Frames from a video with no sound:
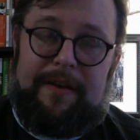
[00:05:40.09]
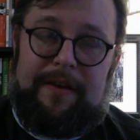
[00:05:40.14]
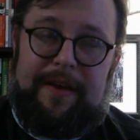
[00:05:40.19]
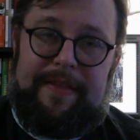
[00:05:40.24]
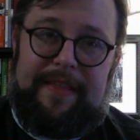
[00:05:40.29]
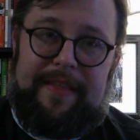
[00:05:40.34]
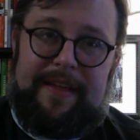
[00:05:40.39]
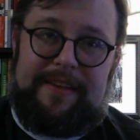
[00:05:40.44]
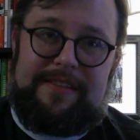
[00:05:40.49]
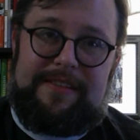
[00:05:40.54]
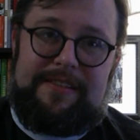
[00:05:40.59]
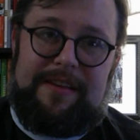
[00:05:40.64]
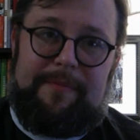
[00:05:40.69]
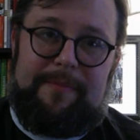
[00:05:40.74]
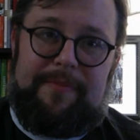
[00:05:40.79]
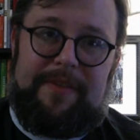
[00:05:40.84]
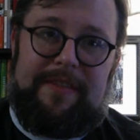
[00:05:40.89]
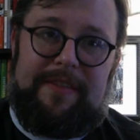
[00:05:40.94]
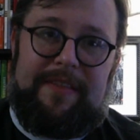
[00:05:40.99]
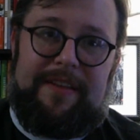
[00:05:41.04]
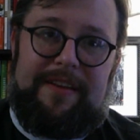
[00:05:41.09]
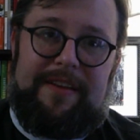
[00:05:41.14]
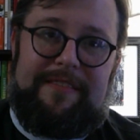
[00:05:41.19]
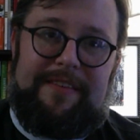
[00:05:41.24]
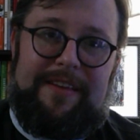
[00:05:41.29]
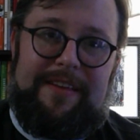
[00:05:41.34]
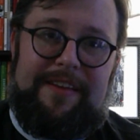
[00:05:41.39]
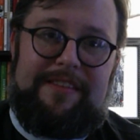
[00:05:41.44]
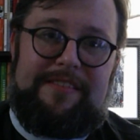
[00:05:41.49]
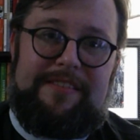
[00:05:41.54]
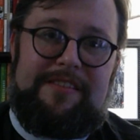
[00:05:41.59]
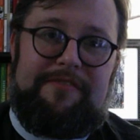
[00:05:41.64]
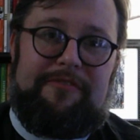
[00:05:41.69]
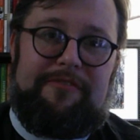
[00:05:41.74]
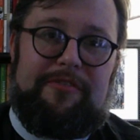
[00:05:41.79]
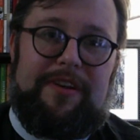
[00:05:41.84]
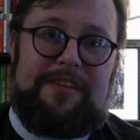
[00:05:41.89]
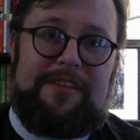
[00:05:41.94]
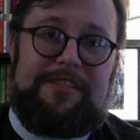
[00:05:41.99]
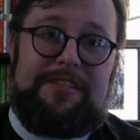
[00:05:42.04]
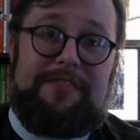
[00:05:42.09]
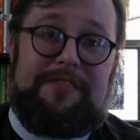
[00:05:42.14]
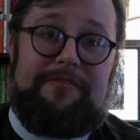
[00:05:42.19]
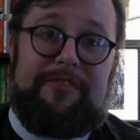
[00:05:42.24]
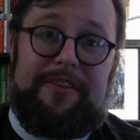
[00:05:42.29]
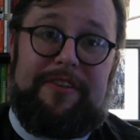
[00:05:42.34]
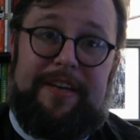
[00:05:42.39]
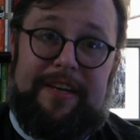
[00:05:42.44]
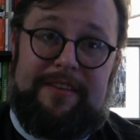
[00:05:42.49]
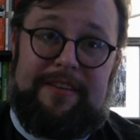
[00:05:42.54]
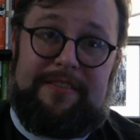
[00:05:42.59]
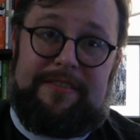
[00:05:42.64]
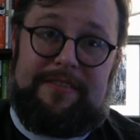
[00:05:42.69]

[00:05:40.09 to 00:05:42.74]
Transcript: And that is something that is easy for us to forget.